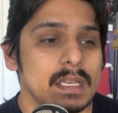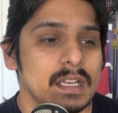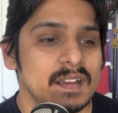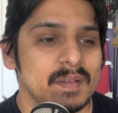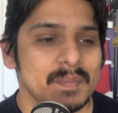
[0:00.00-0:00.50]

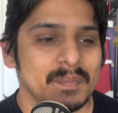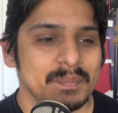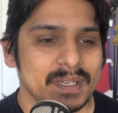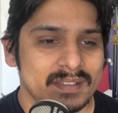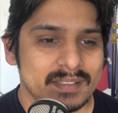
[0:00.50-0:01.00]

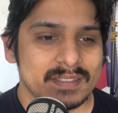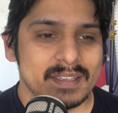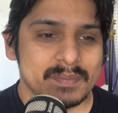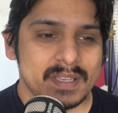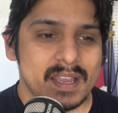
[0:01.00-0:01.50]
But at the
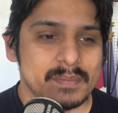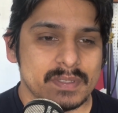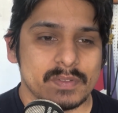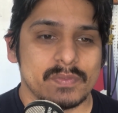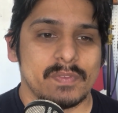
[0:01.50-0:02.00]
same time, it
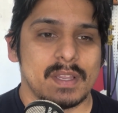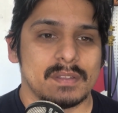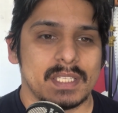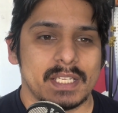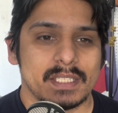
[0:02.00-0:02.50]
just
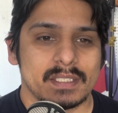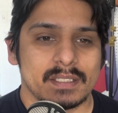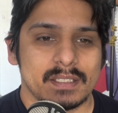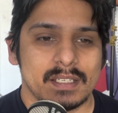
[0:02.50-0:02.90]
felt like